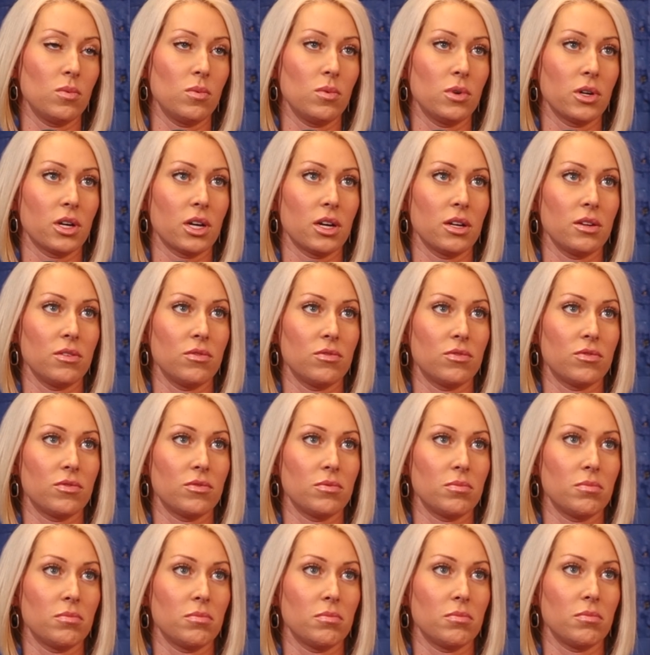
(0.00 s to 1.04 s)
what kind of
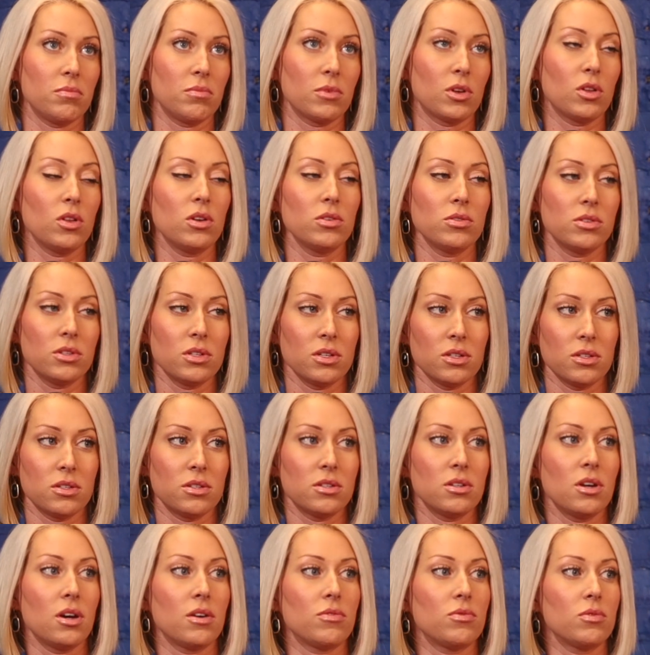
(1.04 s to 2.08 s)
closing and
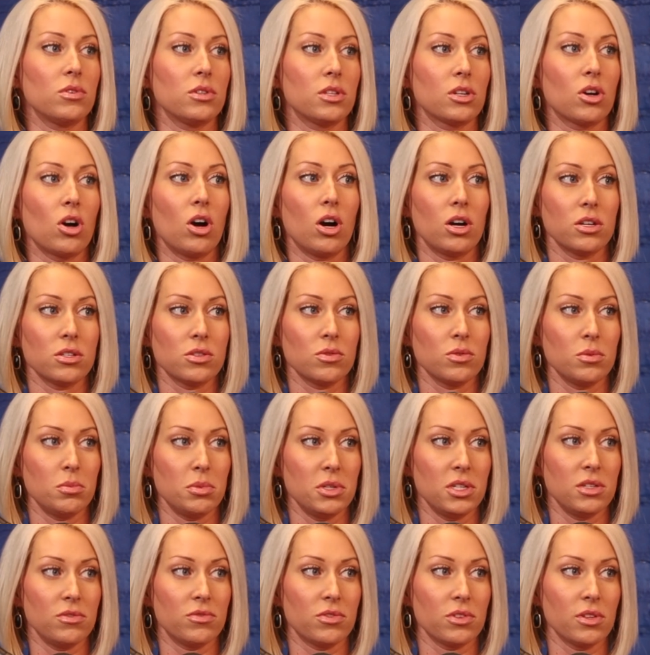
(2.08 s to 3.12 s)
stuff, what the cost would
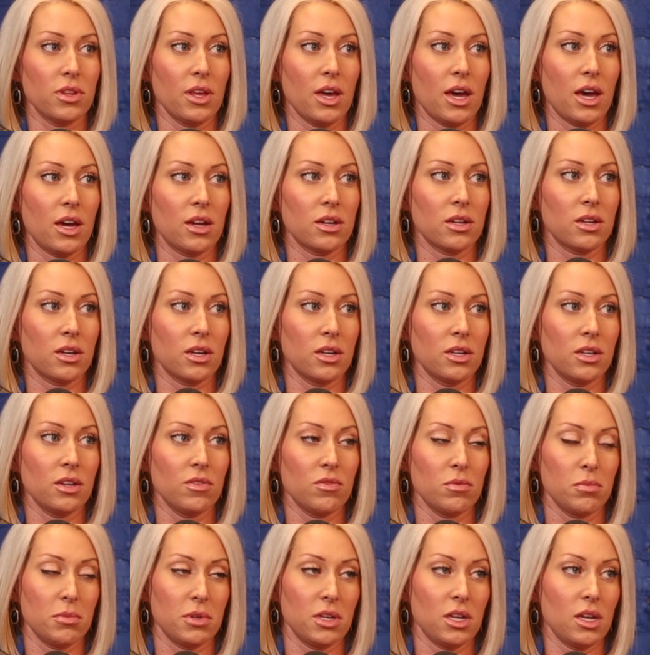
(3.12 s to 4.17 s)
be for that, and kind of give
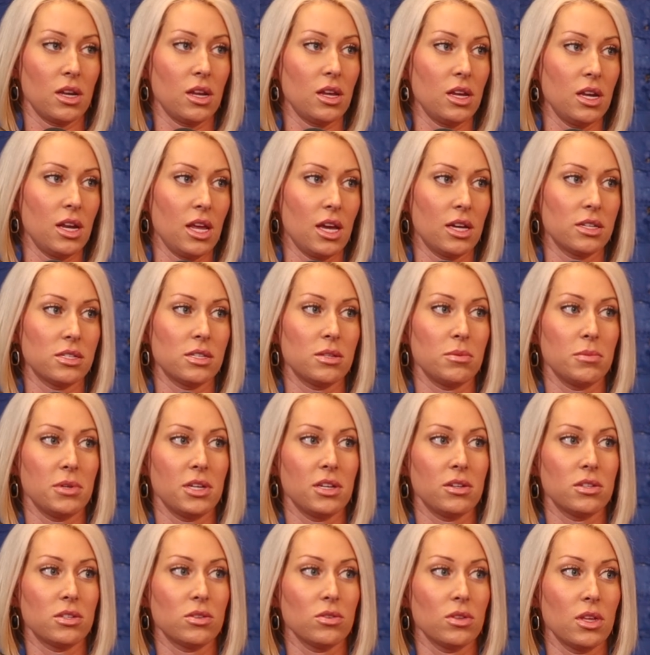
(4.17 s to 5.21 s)
them an estimate
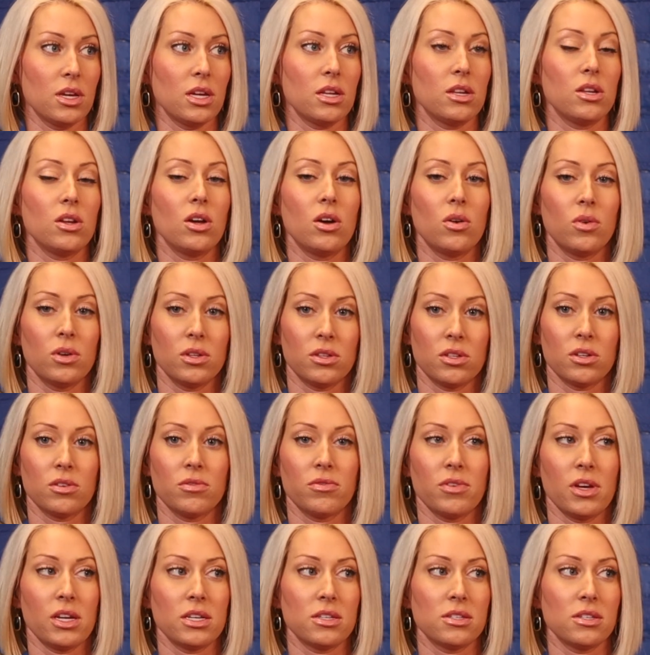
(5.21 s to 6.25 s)
so they know what they're
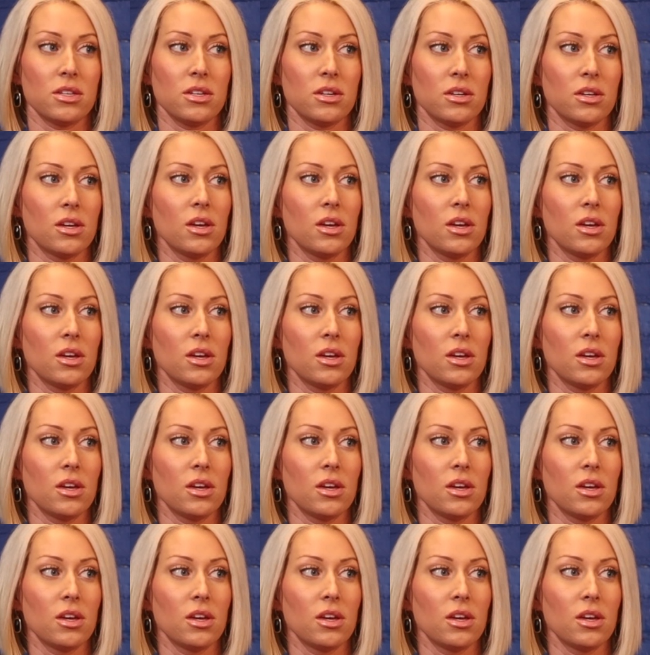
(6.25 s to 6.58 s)
facing.